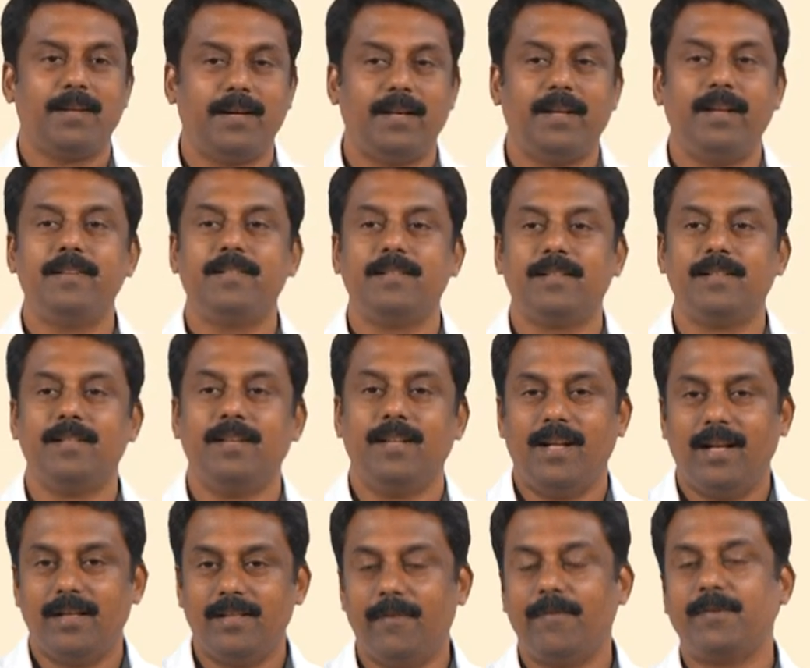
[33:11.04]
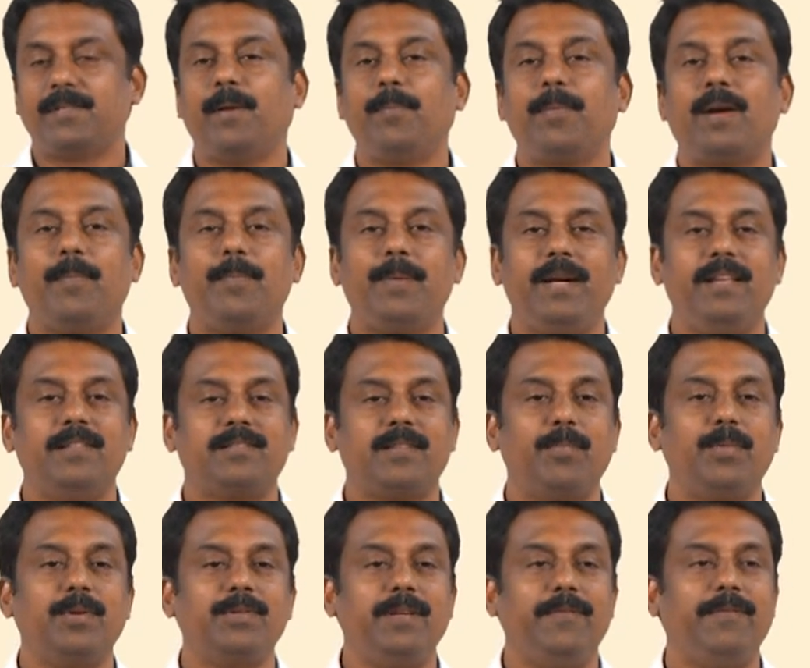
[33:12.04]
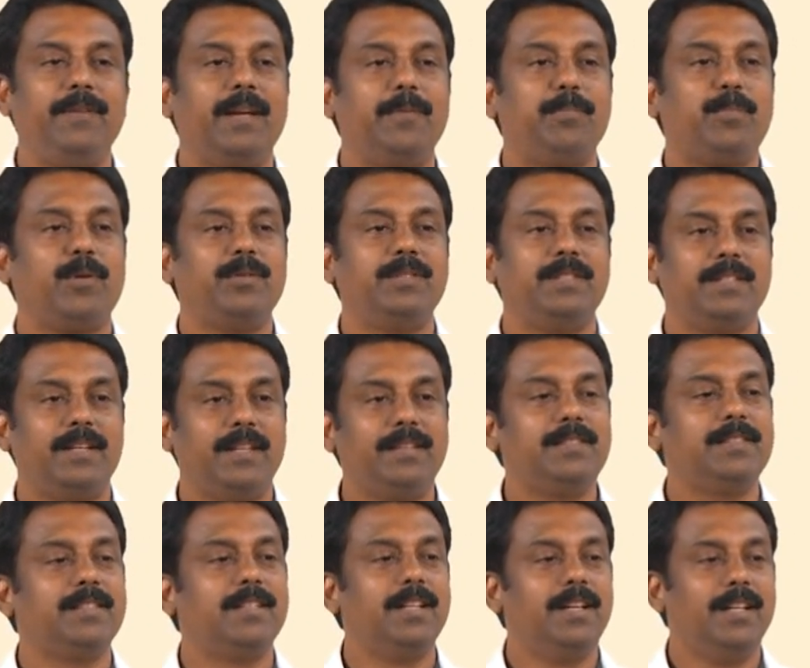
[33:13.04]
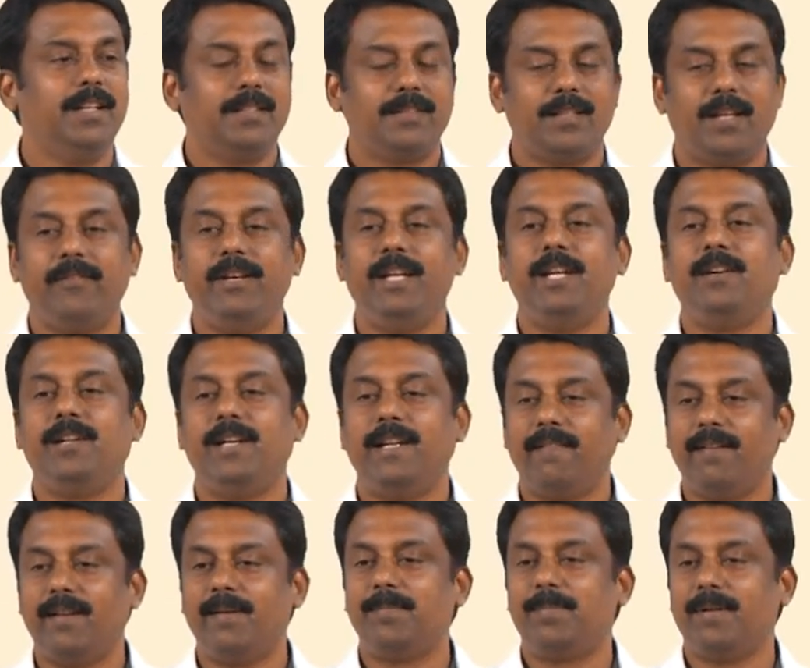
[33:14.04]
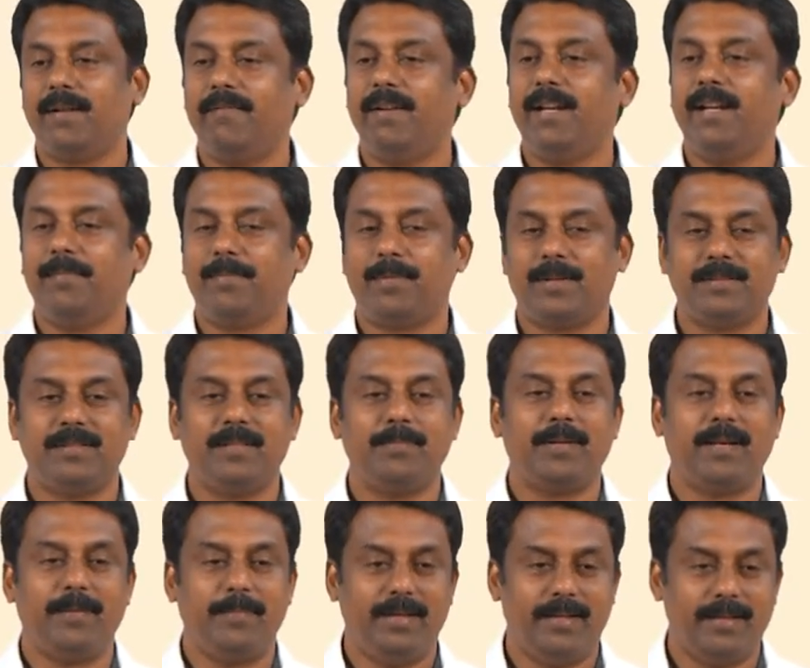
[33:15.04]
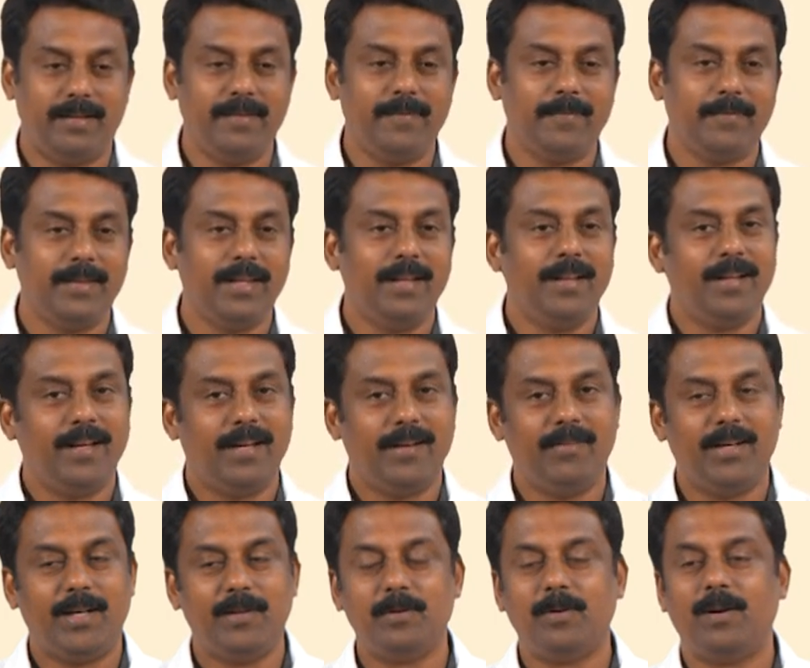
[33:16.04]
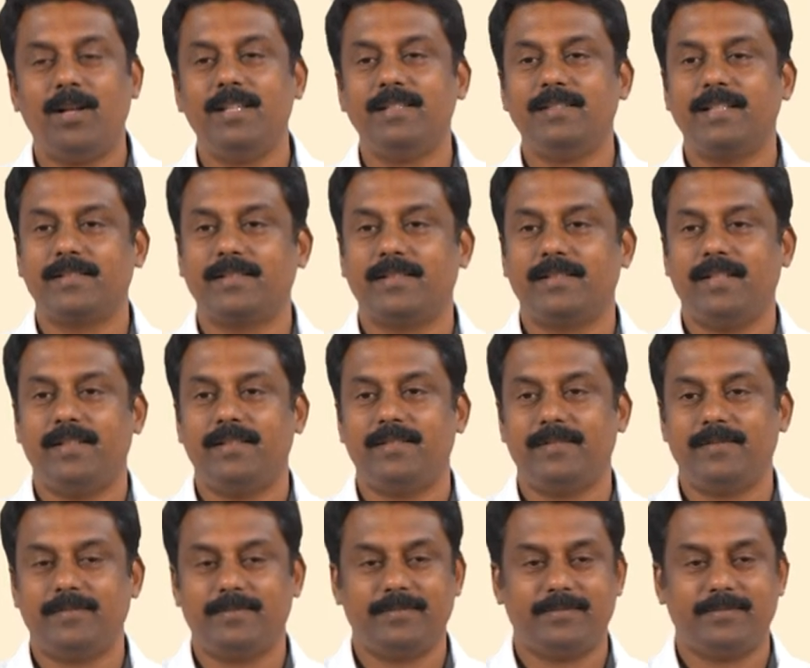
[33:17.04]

right. If some company suppose if you approach us so, we need to develop a welding process parameter and we will do all this exercise.